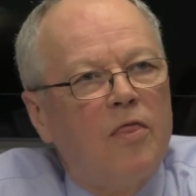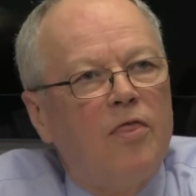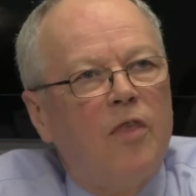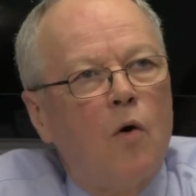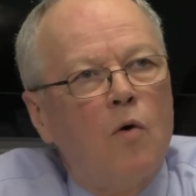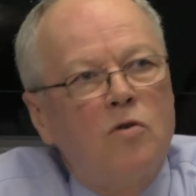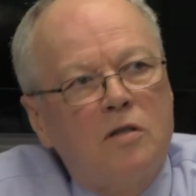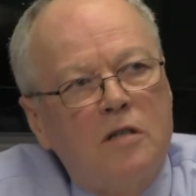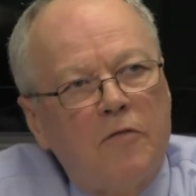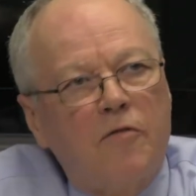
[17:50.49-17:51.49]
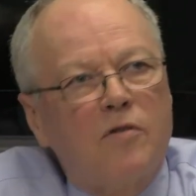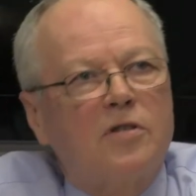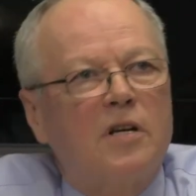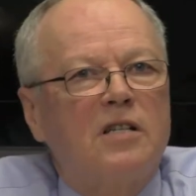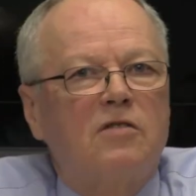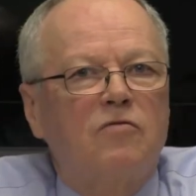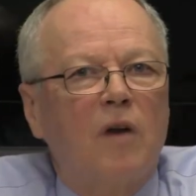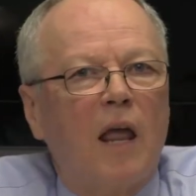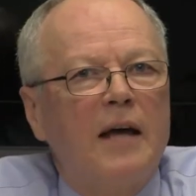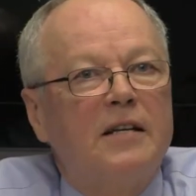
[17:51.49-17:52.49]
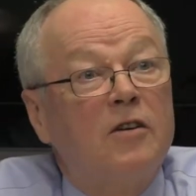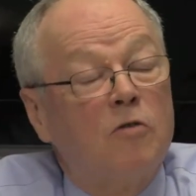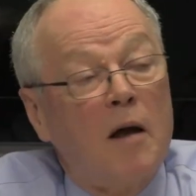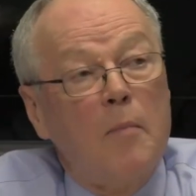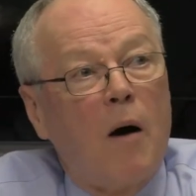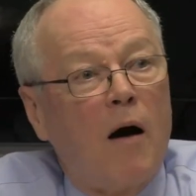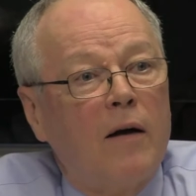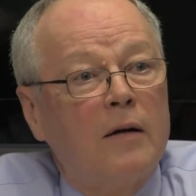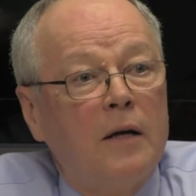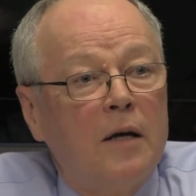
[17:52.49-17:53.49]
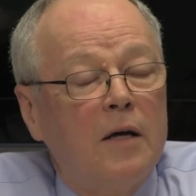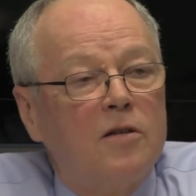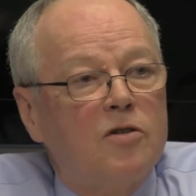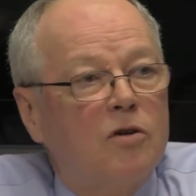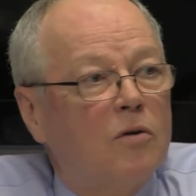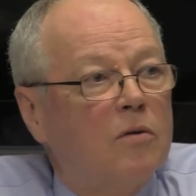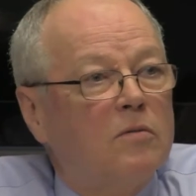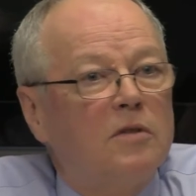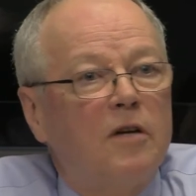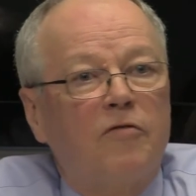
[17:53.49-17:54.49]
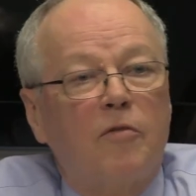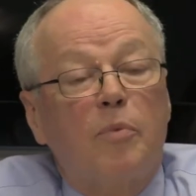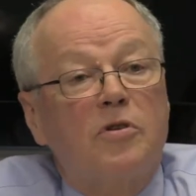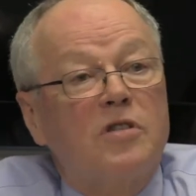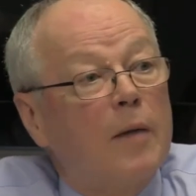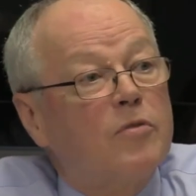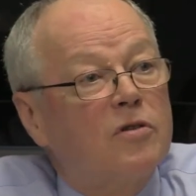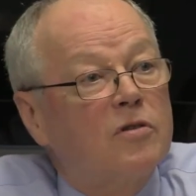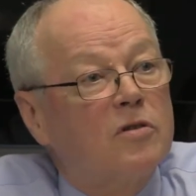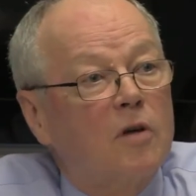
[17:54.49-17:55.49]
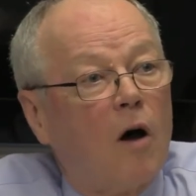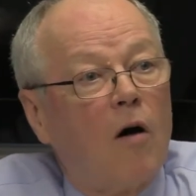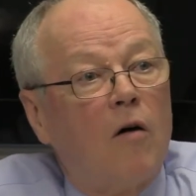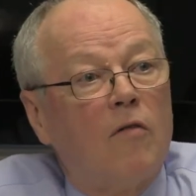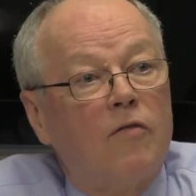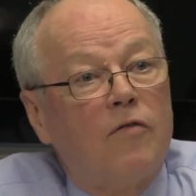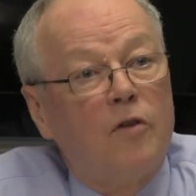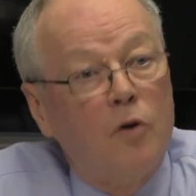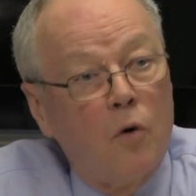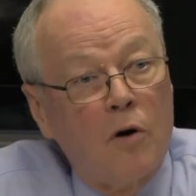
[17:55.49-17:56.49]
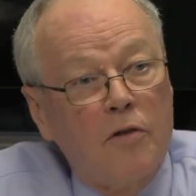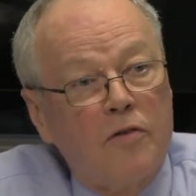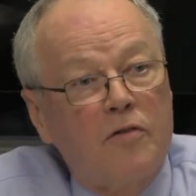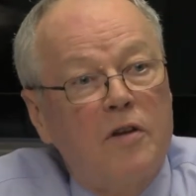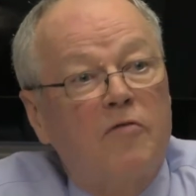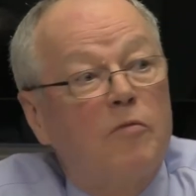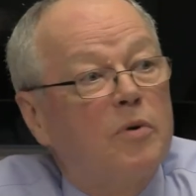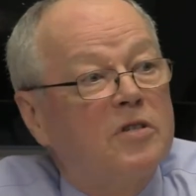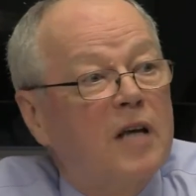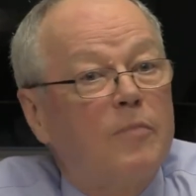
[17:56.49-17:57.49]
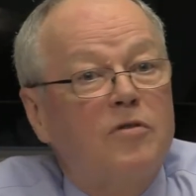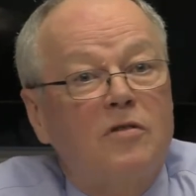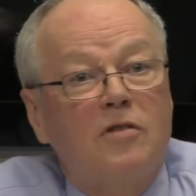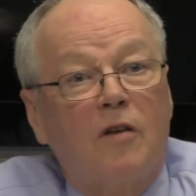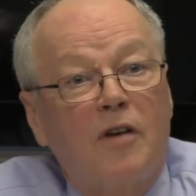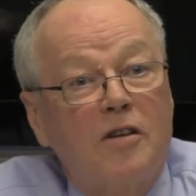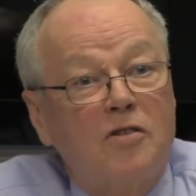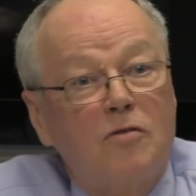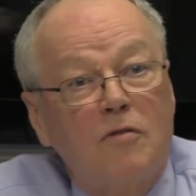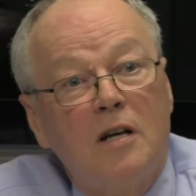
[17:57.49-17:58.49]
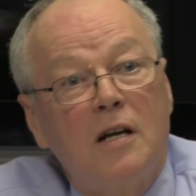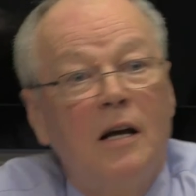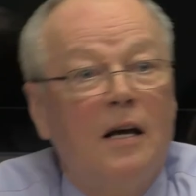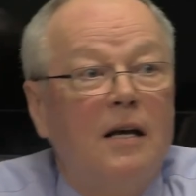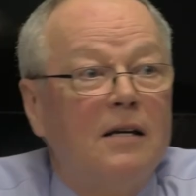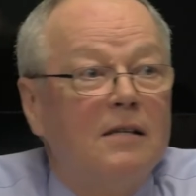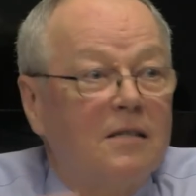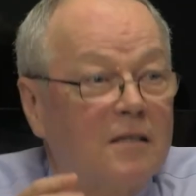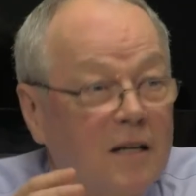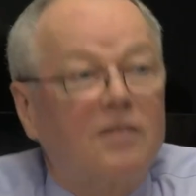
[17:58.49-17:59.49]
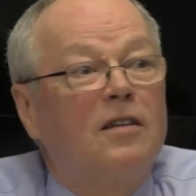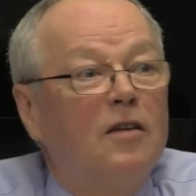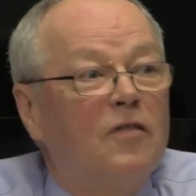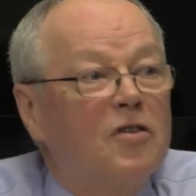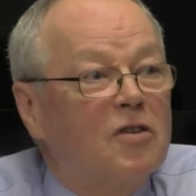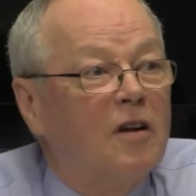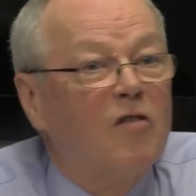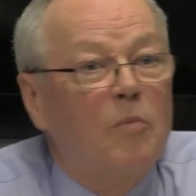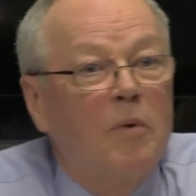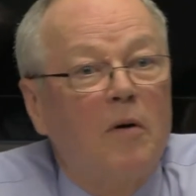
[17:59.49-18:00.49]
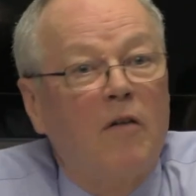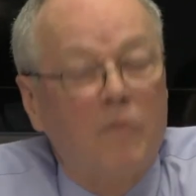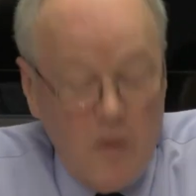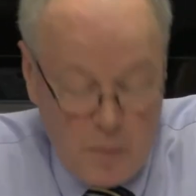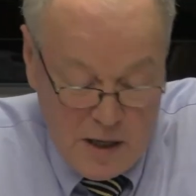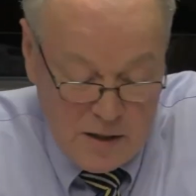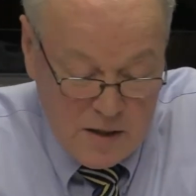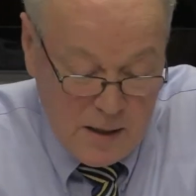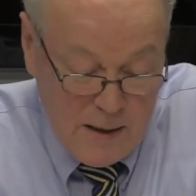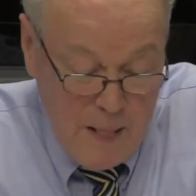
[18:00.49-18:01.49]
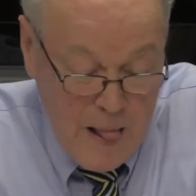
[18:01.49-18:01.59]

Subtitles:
Those differences relate in great part to different perceptions of the North, different perceptions of history since the division of the peninsula.